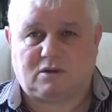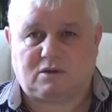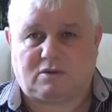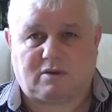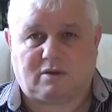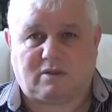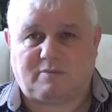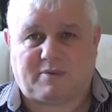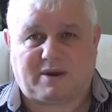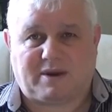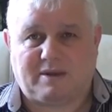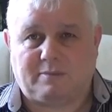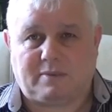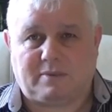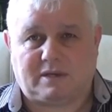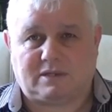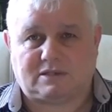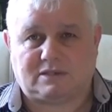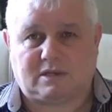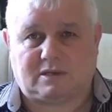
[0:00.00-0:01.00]
the Prime
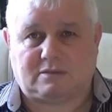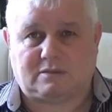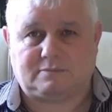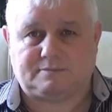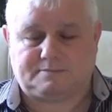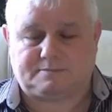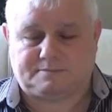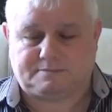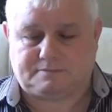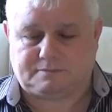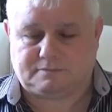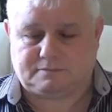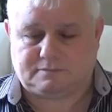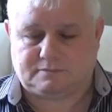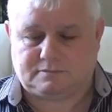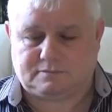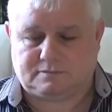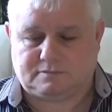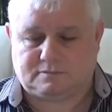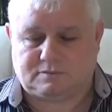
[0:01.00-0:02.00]
Minister,
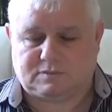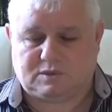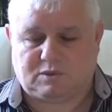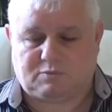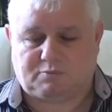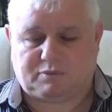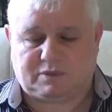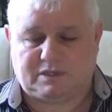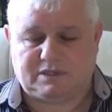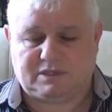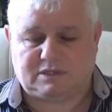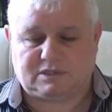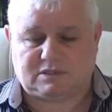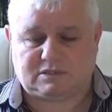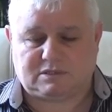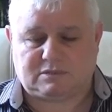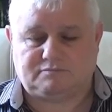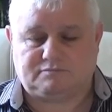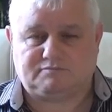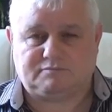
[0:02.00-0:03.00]
the police,
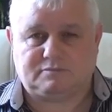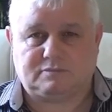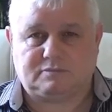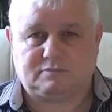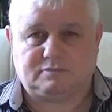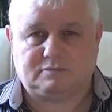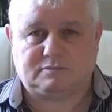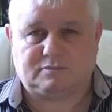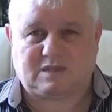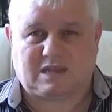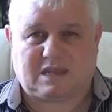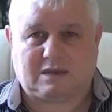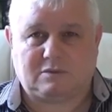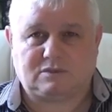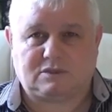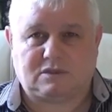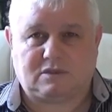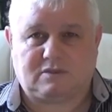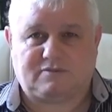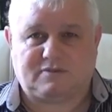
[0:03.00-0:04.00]

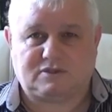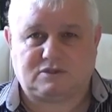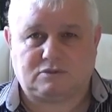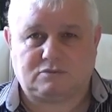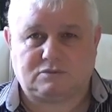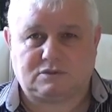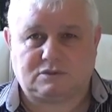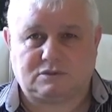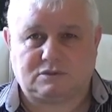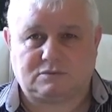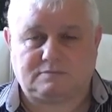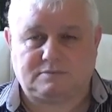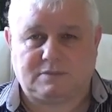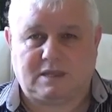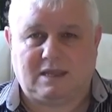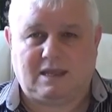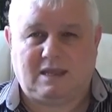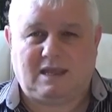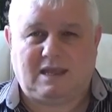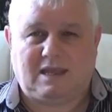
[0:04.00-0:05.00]
council officials,
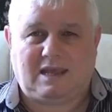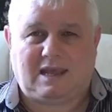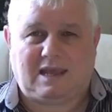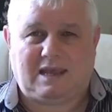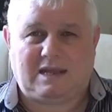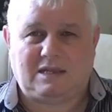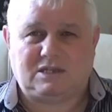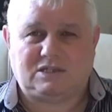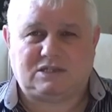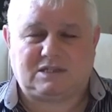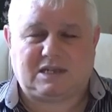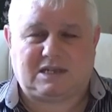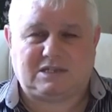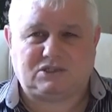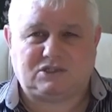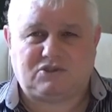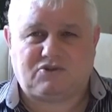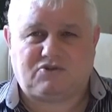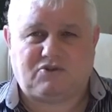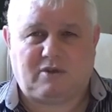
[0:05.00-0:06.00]
any
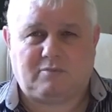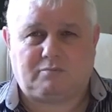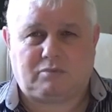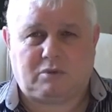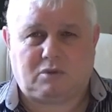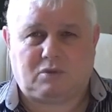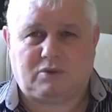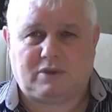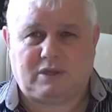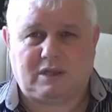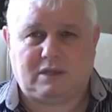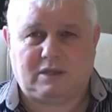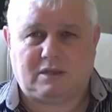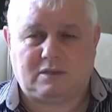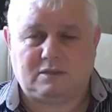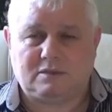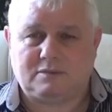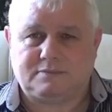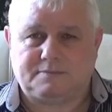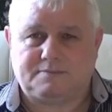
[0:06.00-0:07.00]
statutory employee.
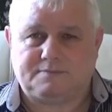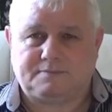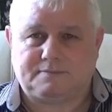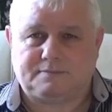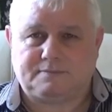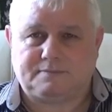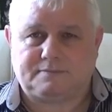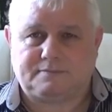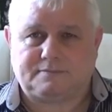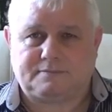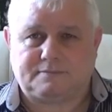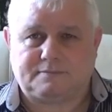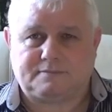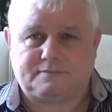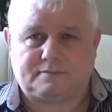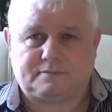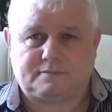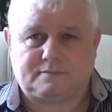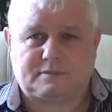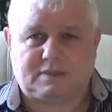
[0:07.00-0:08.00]

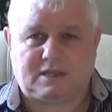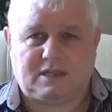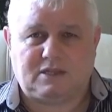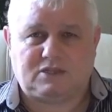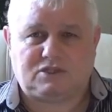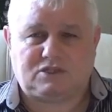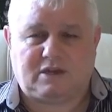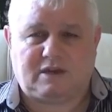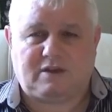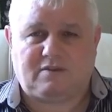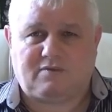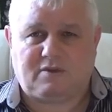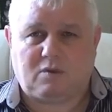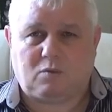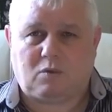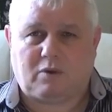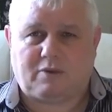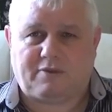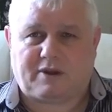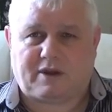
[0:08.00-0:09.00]
Each and every
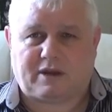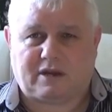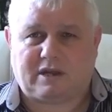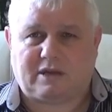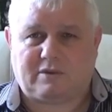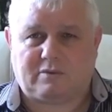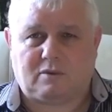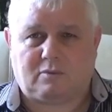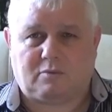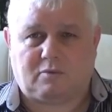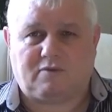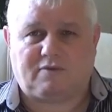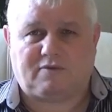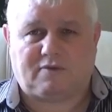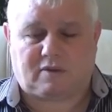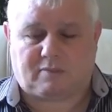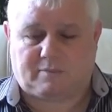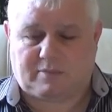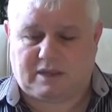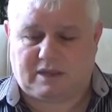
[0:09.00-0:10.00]
one are accountable for their
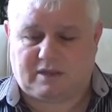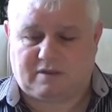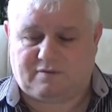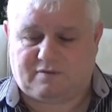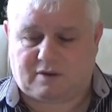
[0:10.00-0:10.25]
behaviour.